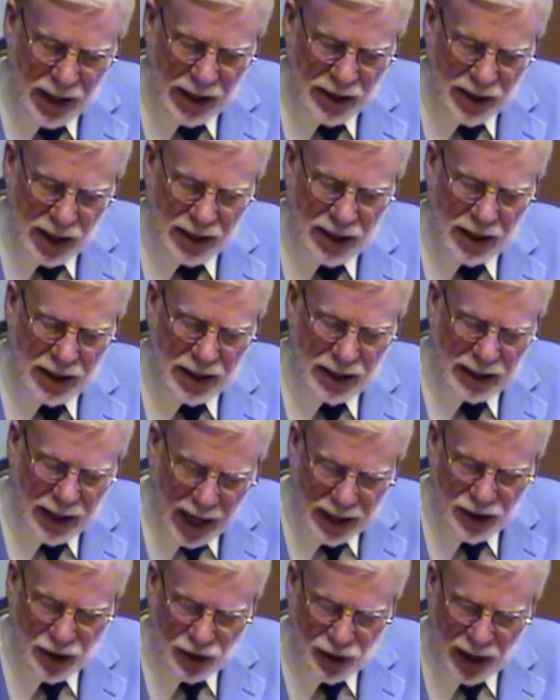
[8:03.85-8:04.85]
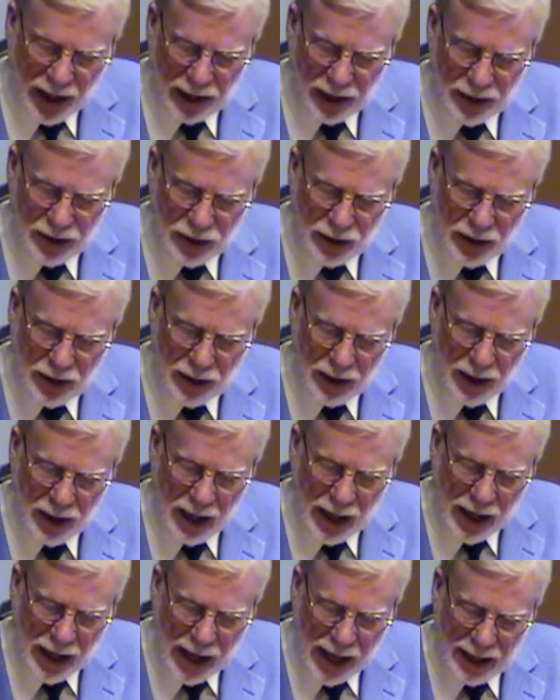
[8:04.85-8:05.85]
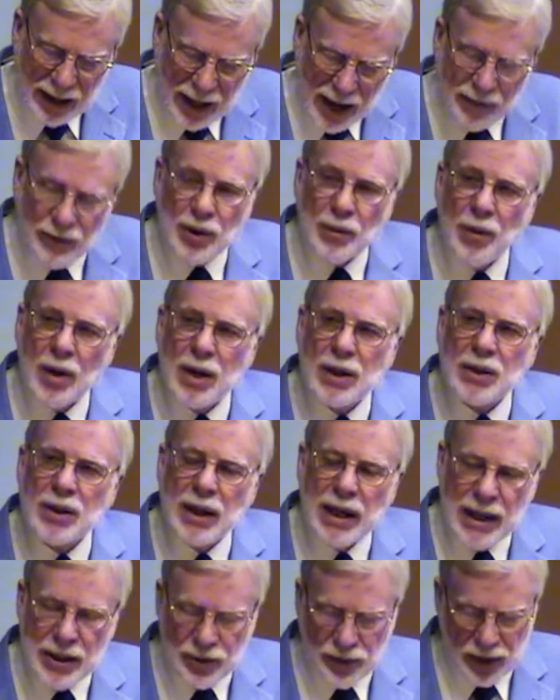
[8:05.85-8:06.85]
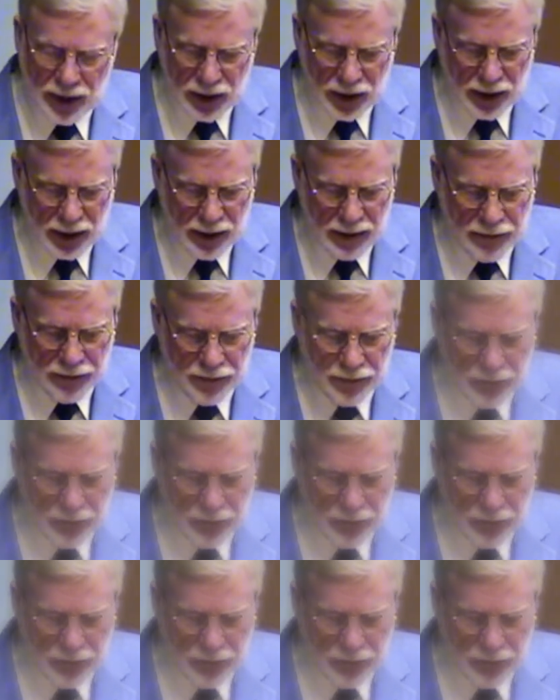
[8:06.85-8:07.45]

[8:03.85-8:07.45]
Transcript: since it's God's challenge, and in everyone's interests.